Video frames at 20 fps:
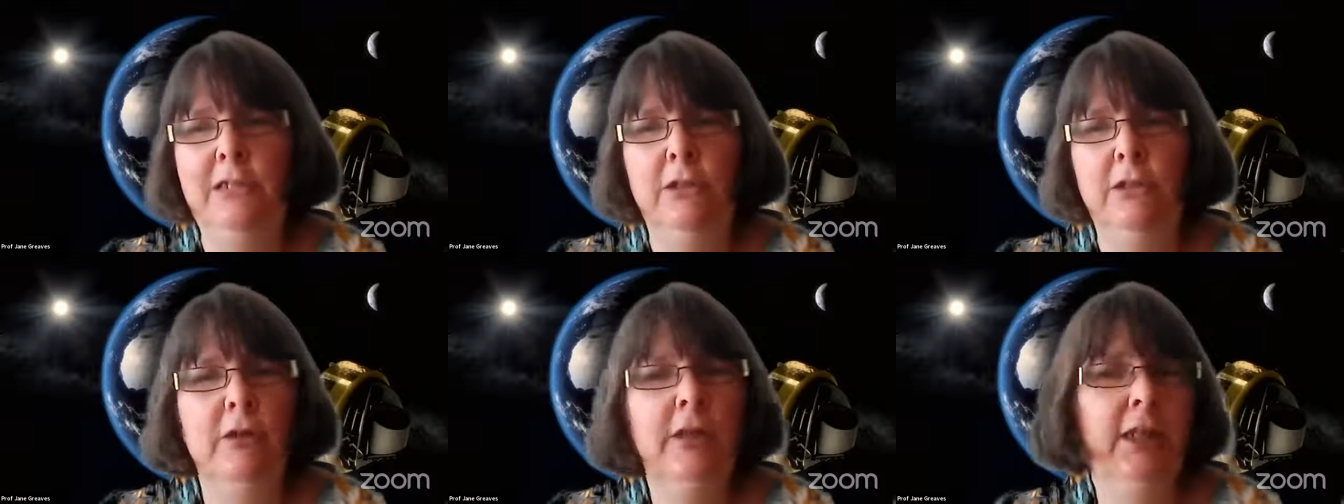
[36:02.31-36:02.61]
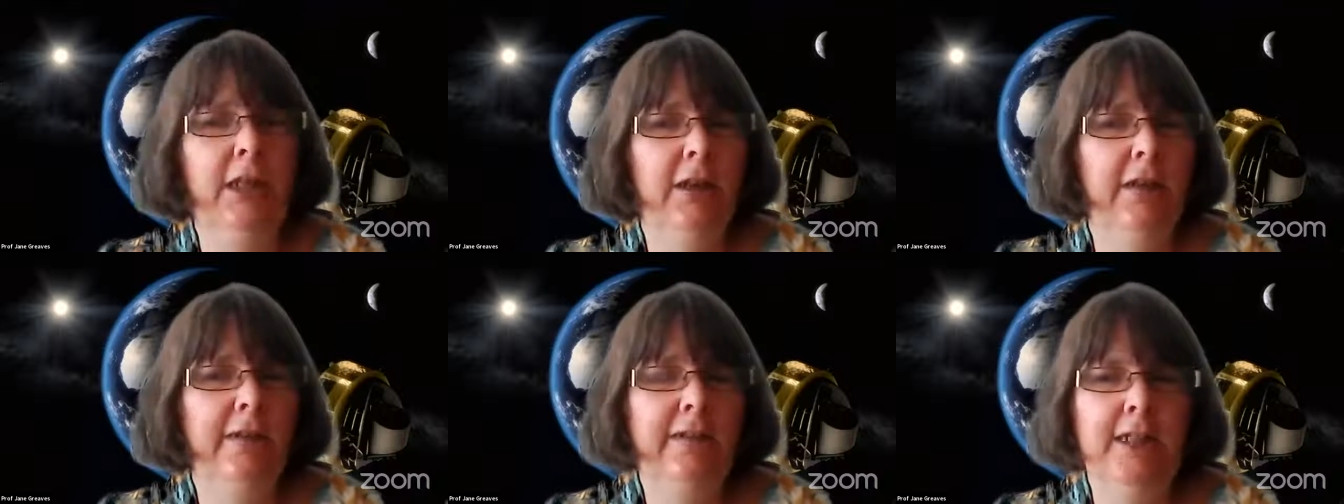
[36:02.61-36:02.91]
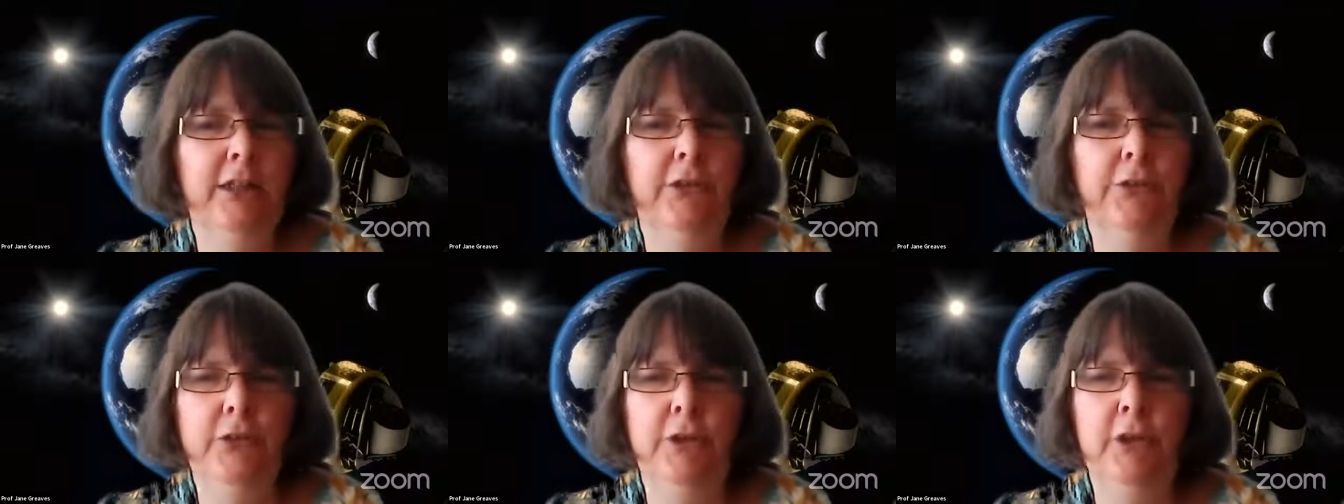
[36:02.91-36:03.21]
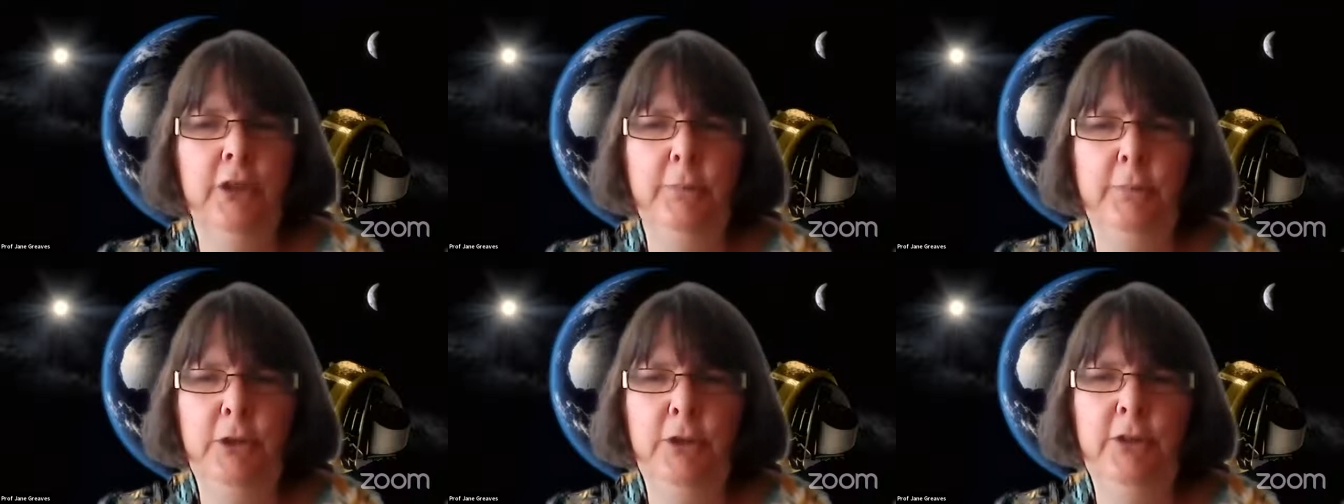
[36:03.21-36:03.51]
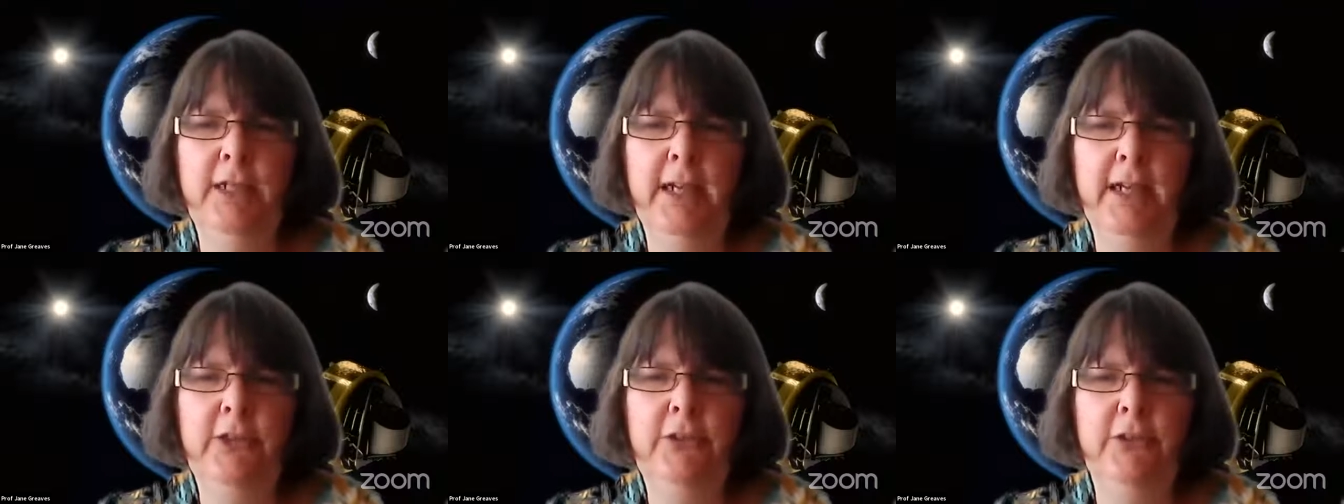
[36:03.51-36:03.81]
looking at things and
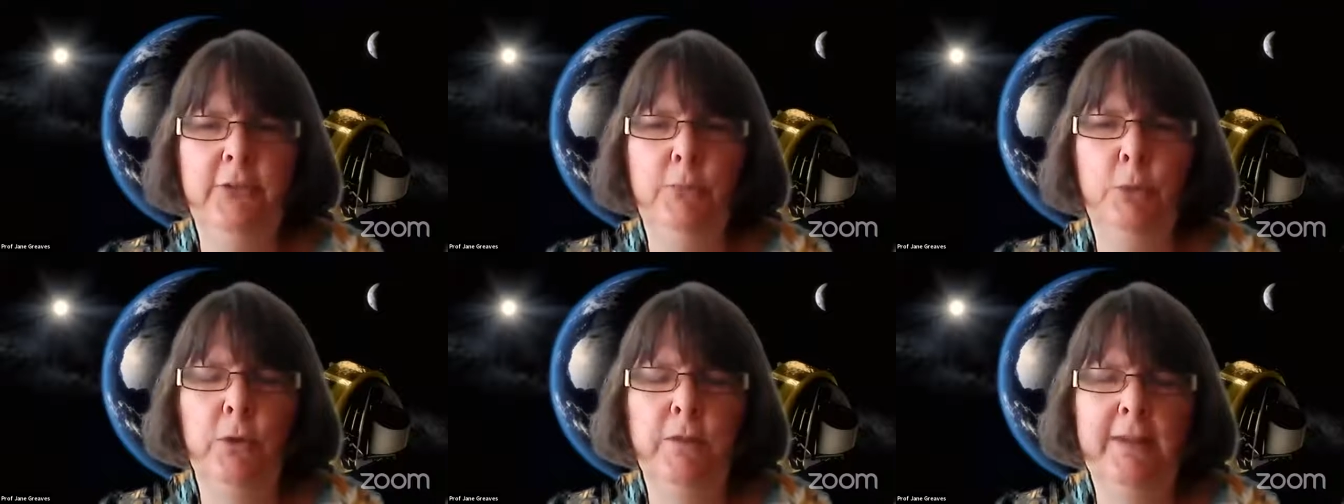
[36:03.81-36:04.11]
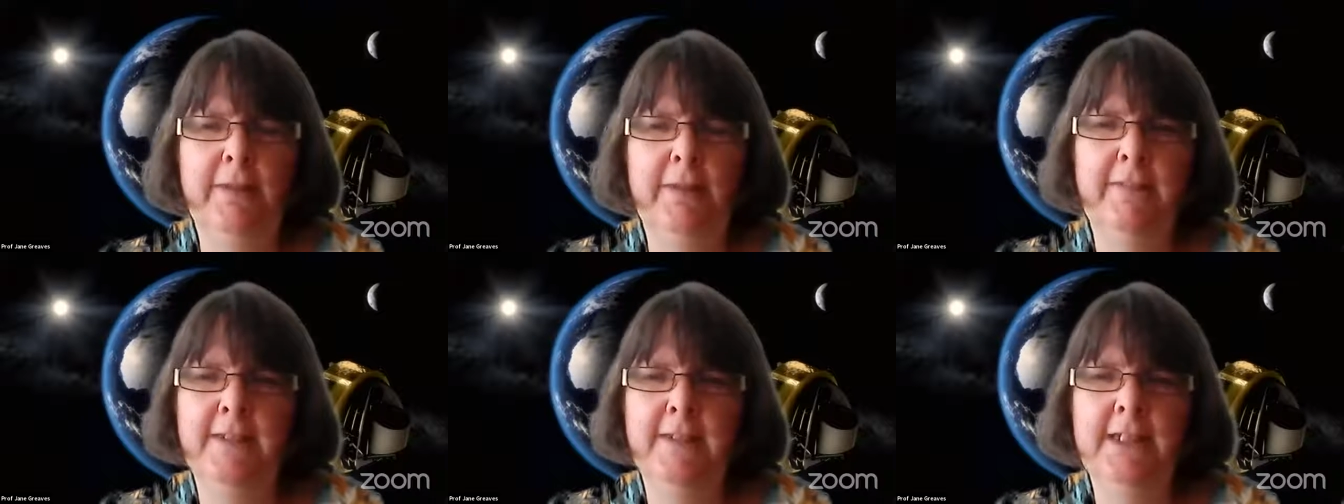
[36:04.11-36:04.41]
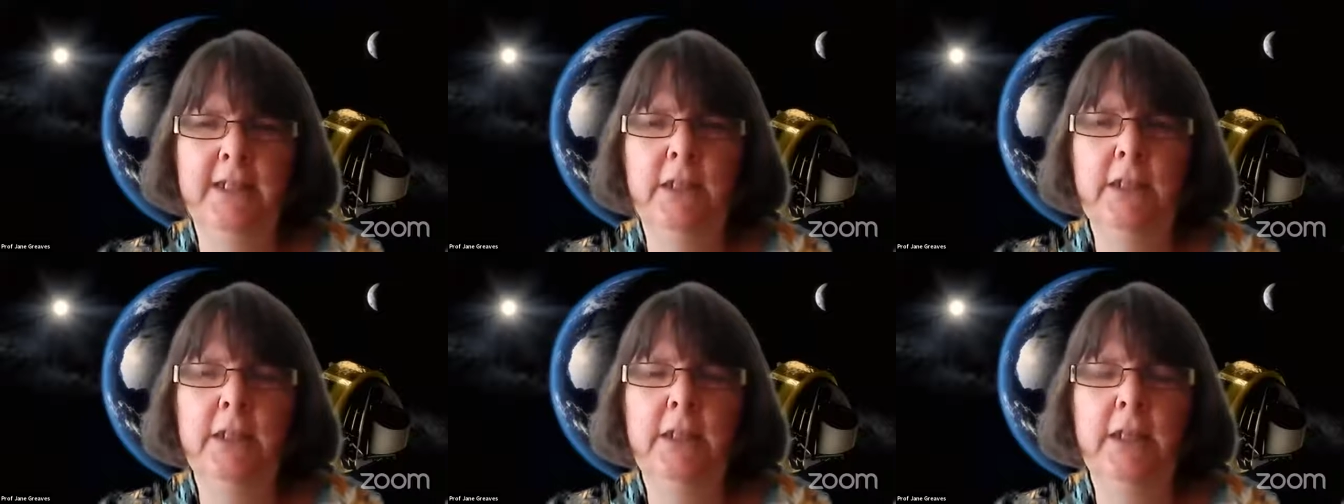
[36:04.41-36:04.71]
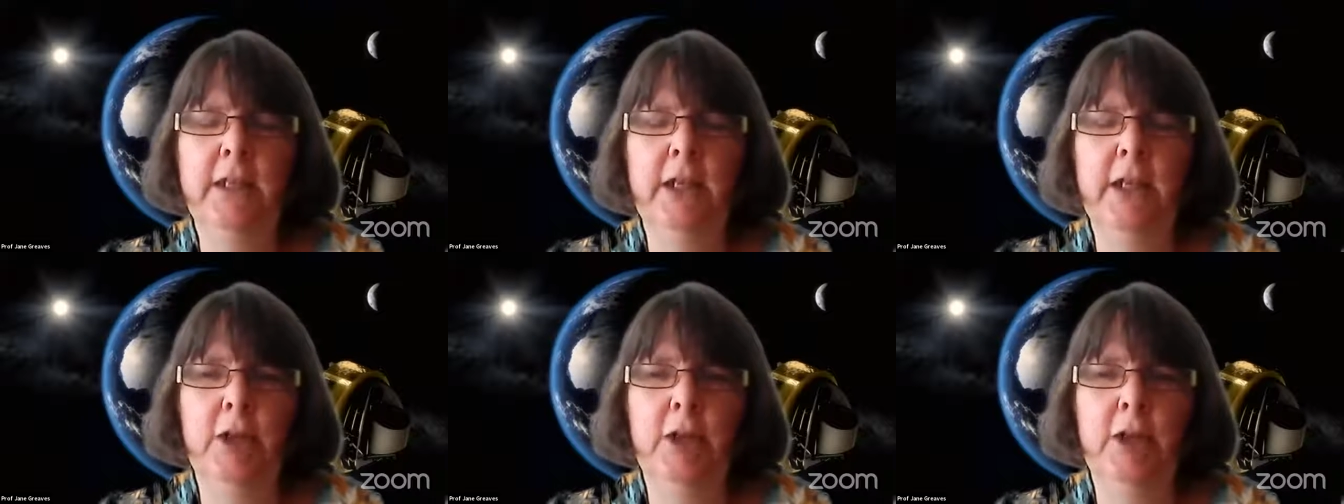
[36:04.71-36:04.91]
communicating what they think,